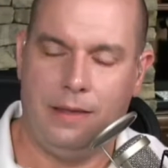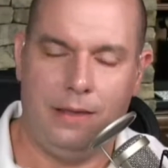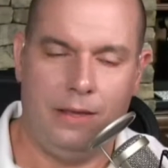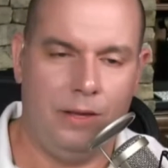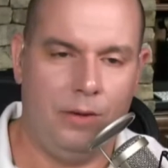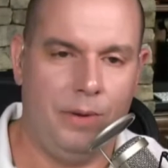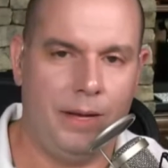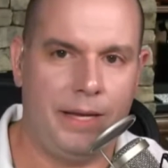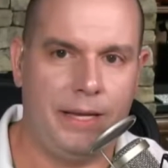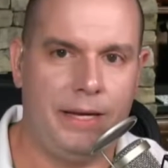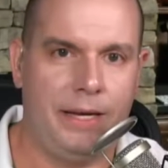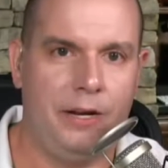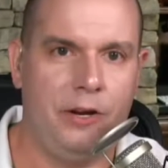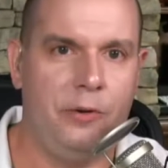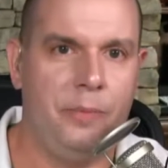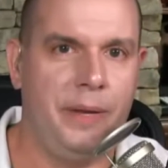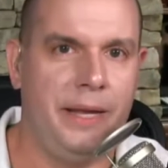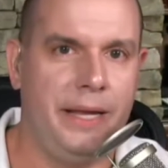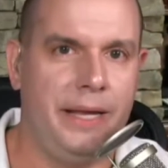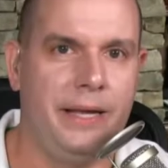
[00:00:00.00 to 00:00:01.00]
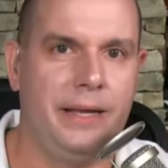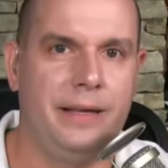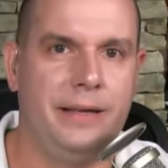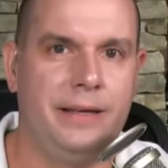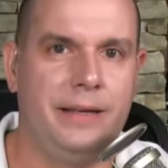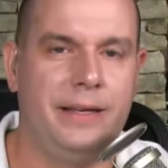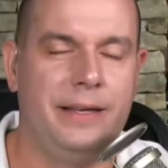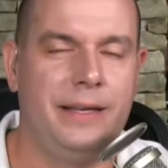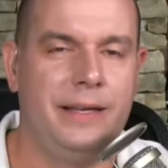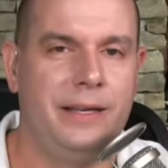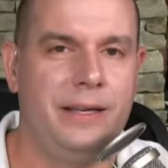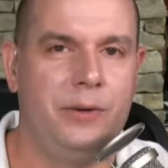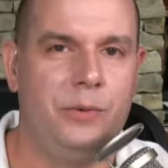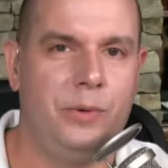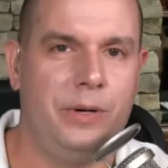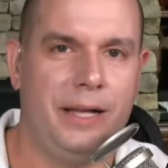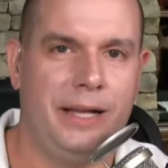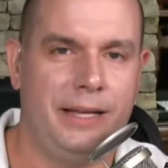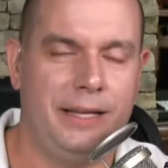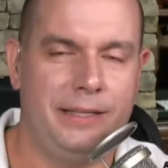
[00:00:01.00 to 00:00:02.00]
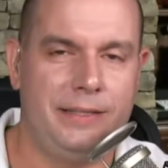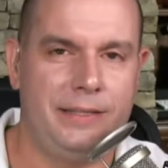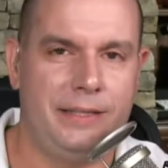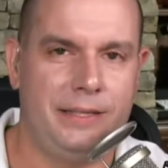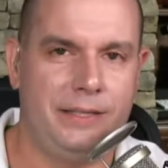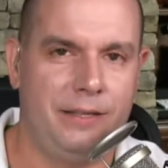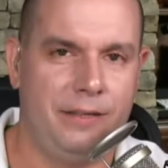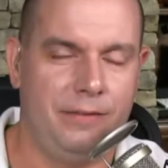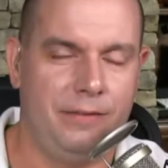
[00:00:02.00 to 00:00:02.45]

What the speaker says: Oh, I can hear me. We're not listening to